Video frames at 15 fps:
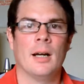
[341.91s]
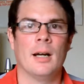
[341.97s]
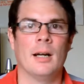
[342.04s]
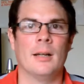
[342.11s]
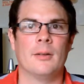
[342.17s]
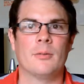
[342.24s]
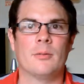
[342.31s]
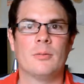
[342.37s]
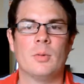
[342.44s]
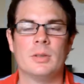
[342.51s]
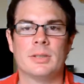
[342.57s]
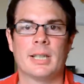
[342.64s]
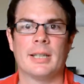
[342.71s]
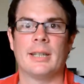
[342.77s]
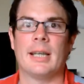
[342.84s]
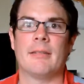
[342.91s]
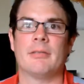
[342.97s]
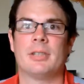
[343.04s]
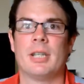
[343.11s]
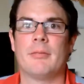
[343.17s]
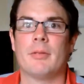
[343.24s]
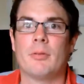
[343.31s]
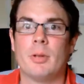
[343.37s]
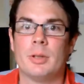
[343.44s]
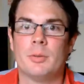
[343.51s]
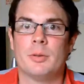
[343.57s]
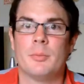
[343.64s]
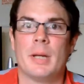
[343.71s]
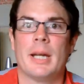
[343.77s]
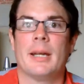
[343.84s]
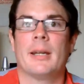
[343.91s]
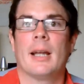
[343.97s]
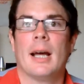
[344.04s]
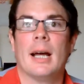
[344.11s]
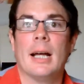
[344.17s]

And once again, that same request was made,